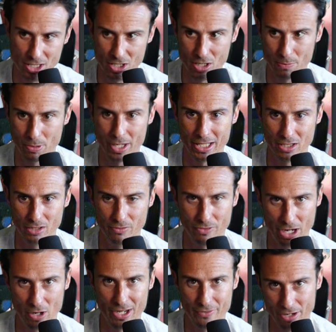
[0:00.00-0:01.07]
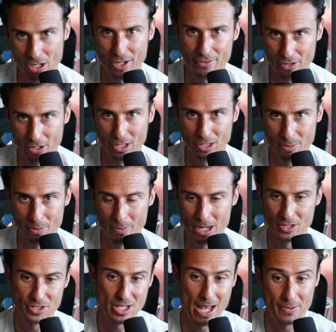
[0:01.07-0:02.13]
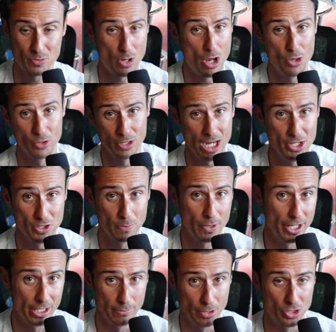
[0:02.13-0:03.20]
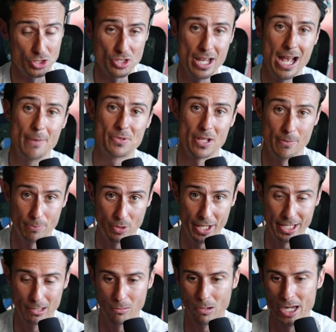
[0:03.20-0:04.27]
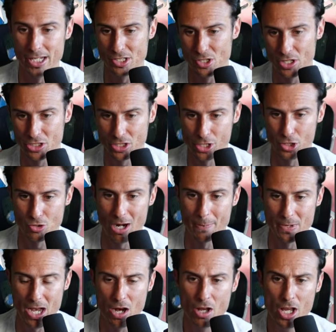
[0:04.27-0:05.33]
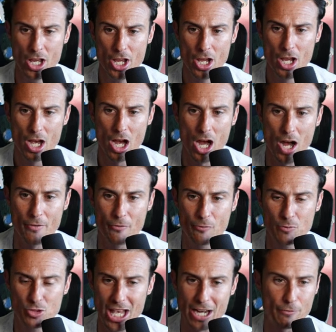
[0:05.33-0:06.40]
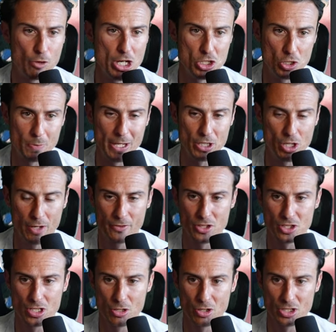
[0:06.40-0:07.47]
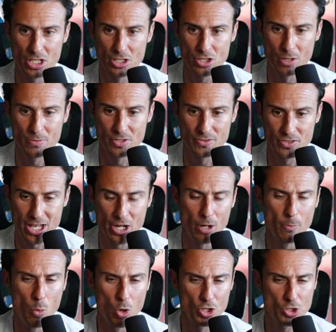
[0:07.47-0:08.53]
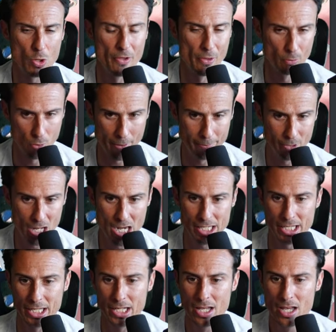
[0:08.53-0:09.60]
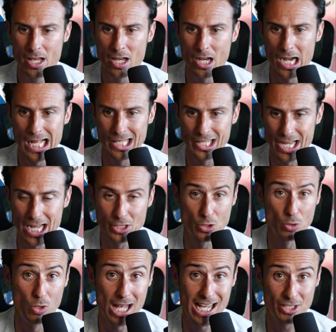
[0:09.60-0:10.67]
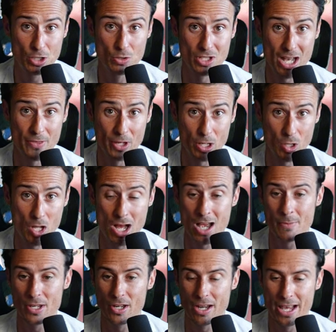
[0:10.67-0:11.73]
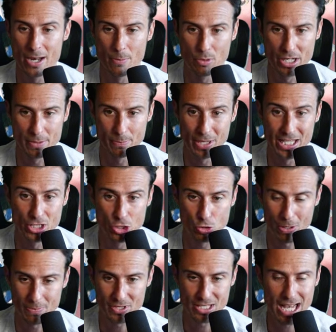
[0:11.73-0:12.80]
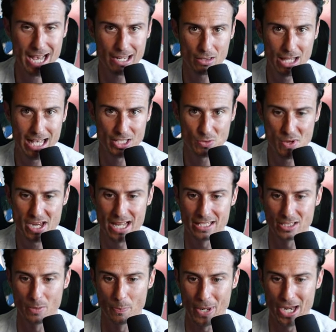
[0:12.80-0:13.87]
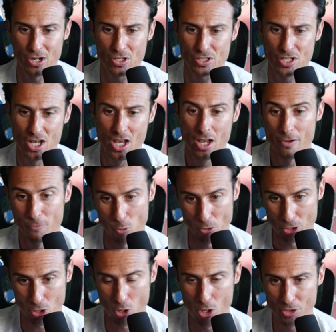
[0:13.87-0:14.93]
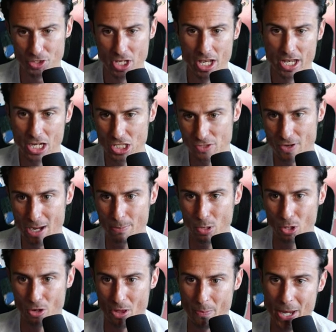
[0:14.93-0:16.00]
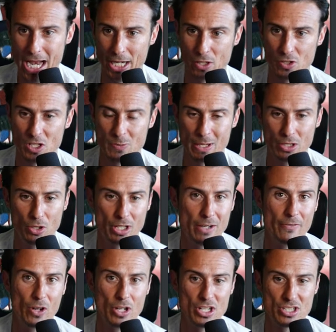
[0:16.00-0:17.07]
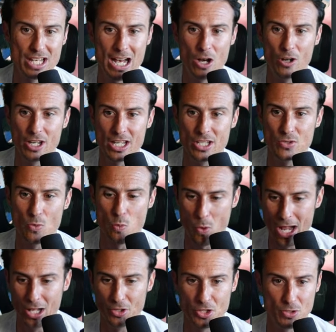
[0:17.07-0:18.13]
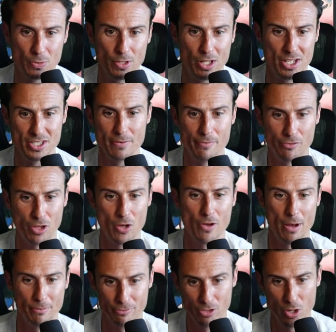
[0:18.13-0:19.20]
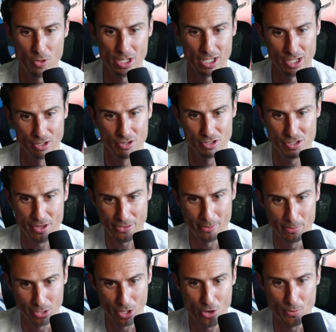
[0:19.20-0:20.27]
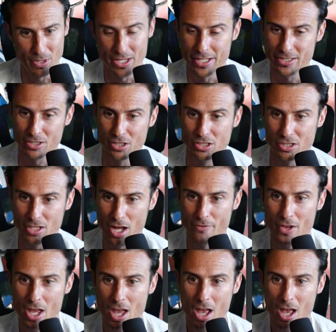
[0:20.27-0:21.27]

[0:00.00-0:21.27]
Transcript: You know, you play very, very, very limited amount of snaps while other guys are playing a bunch of snaps and playing great. So that's going to drop you out. Zach Frazier's been good for the Steelers in terms of center, more so at the run blocking. Leatu Latu's on the climb. He had a big strip sack last week against the Bears for the Colts. And Javon Buller of the Packers has been looking very solid as well. Just realize I'm floating here. There's nothing below me. That's good stuff.